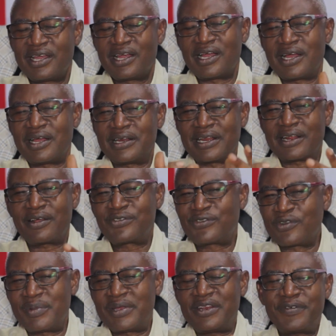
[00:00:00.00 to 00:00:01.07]
and
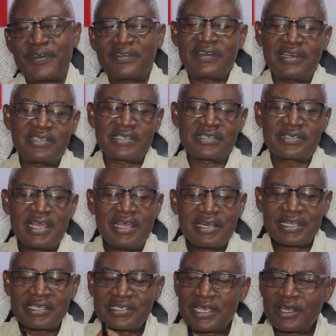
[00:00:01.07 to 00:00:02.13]
so many facilities.
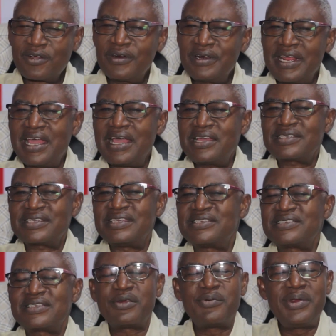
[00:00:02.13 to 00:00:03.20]
The second S is
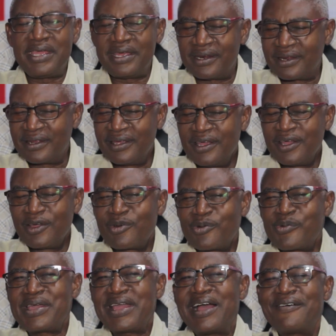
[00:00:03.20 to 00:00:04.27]
serene.
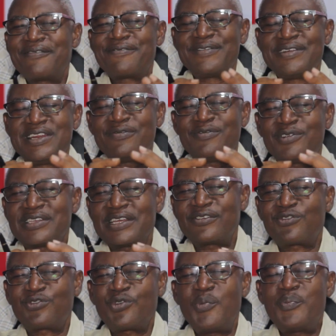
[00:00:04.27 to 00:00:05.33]
We have
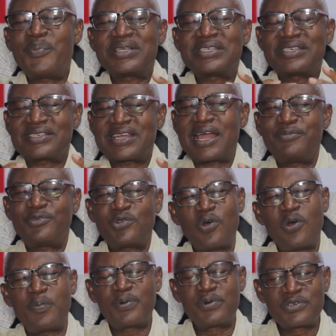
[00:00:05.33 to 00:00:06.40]
devoted so much time
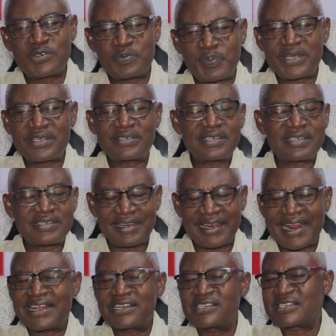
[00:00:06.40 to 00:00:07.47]
to open spaces,
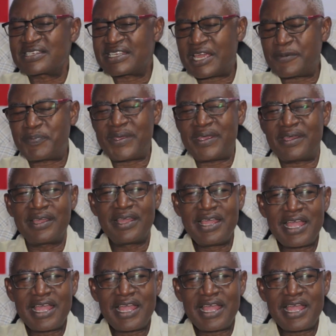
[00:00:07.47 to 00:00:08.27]
landscaping,